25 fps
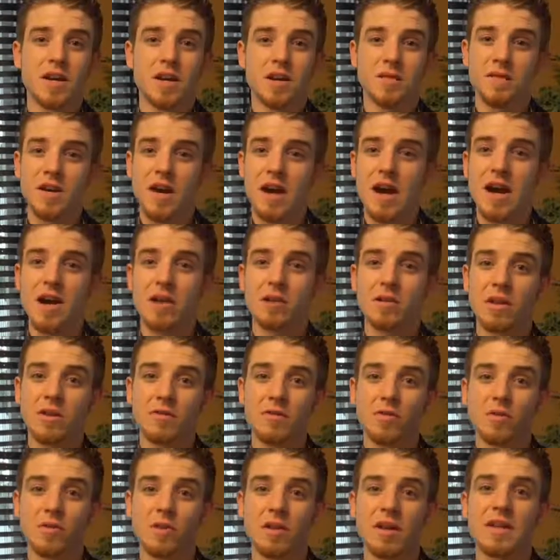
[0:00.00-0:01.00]
kind of the higher
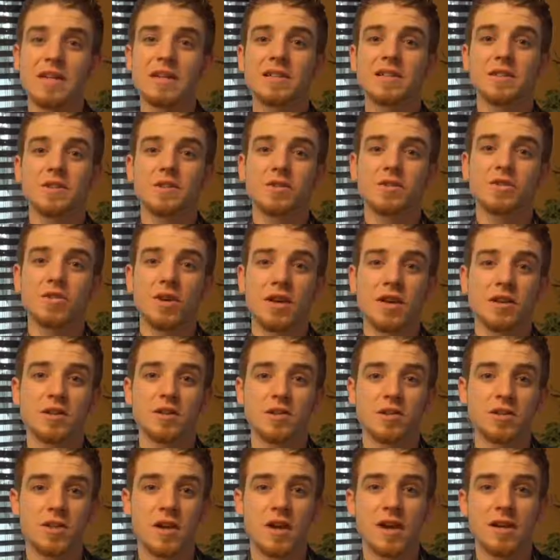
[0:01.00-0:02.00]
level clients that you're trying
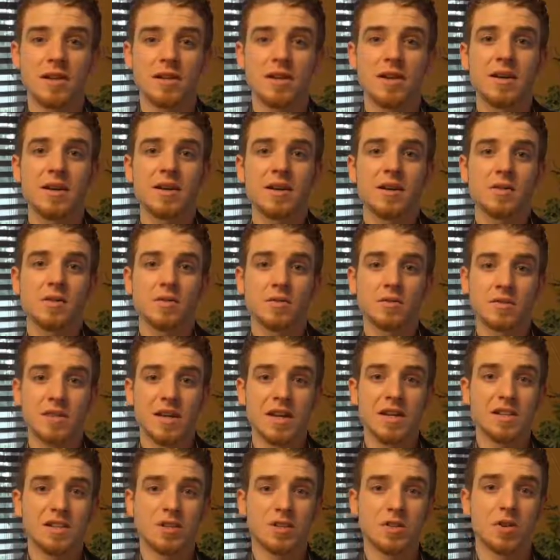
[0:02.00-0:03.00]
to attract, those
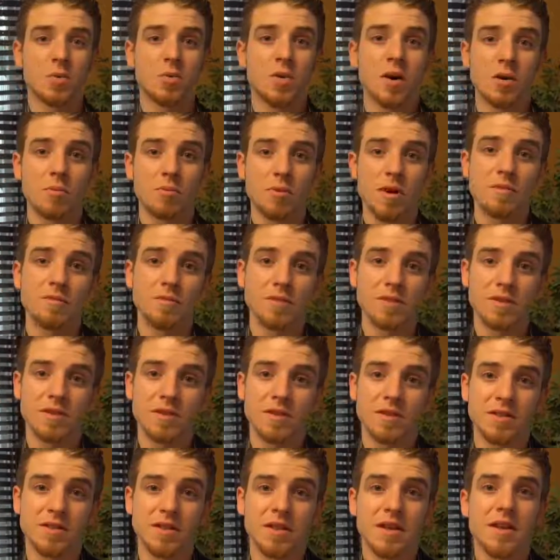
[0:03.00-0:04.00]
guys are going to want
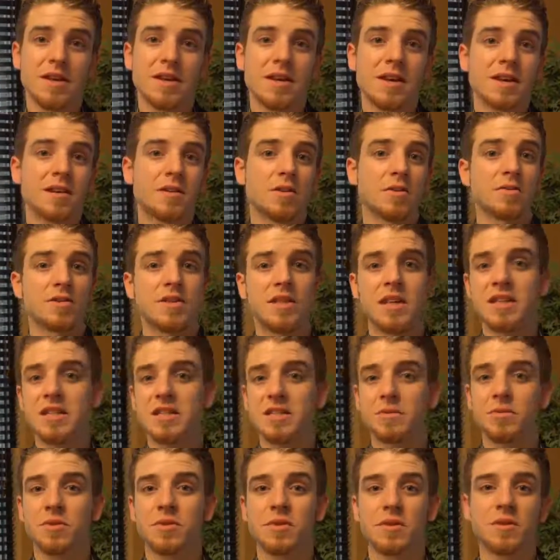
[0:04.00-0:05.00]
references, and those
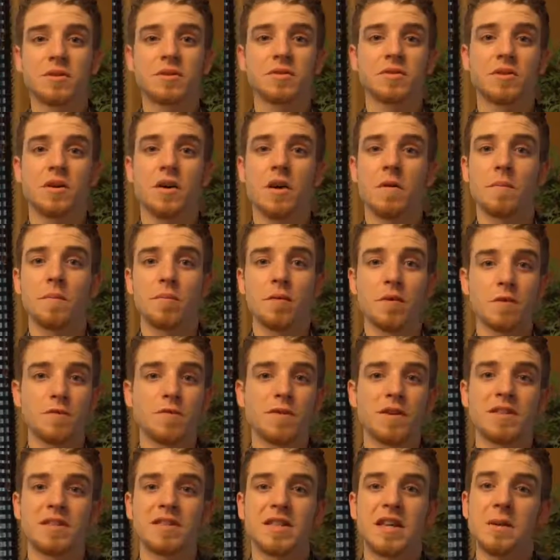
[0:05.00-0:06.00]
testimonials are
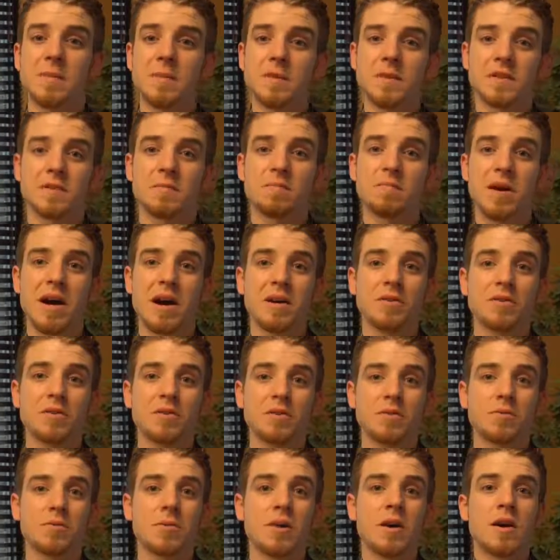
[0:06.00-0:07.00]
perfect statements
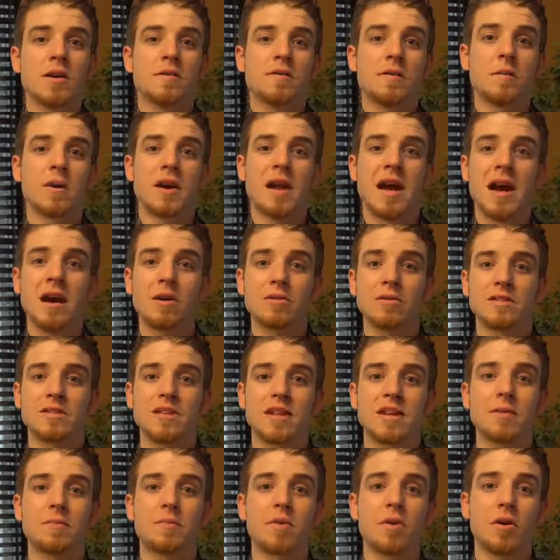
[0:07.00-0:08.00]
about you from an
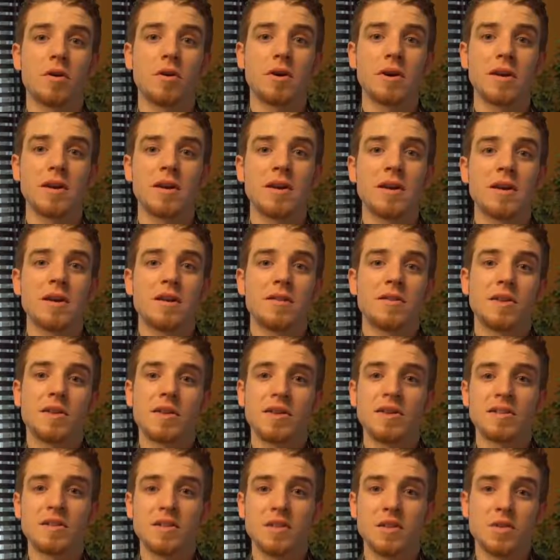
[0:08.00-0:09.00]
outside party
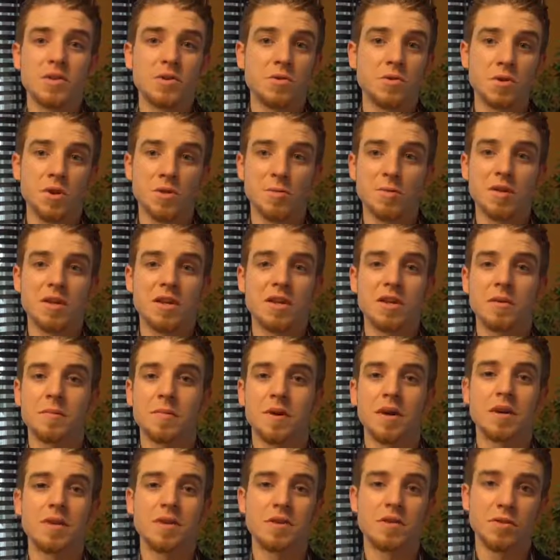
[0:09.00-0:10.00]
that isn't you speaking
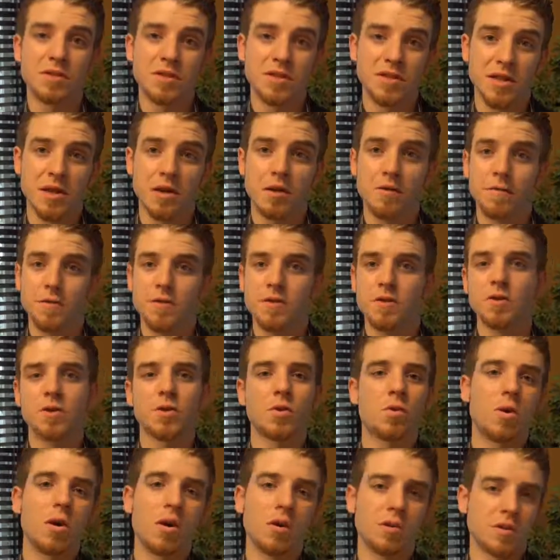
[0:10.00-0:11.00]
about yourself and
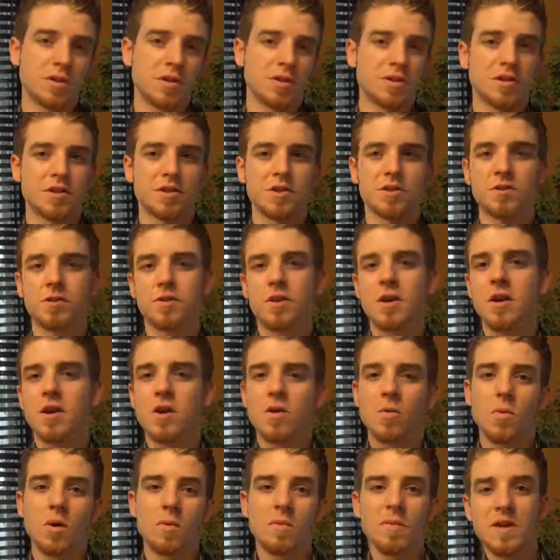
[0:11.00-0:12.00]
your qualities and
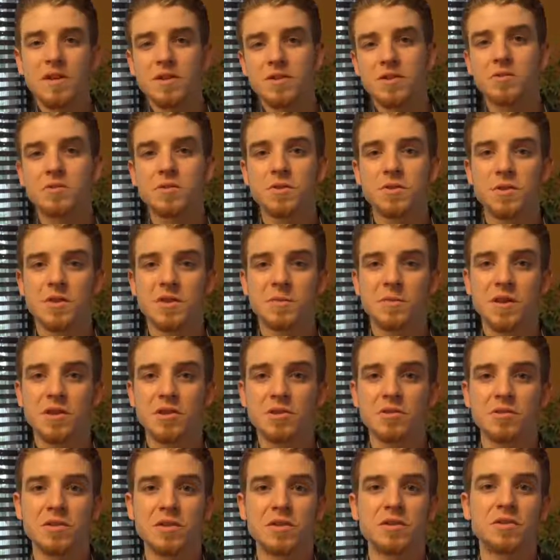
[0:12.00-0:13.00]
what makes you so
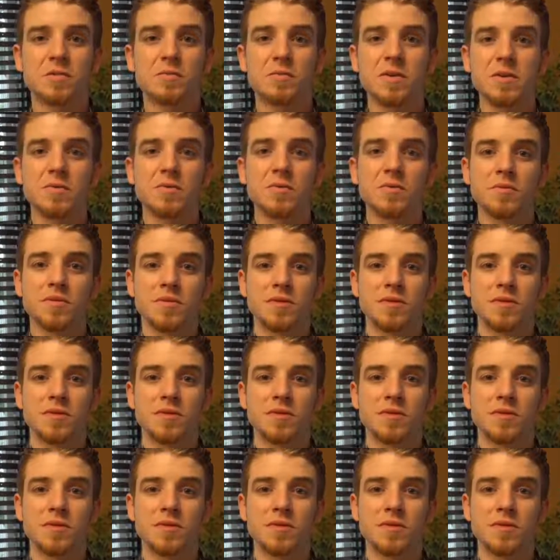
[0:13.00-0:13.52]
special. These are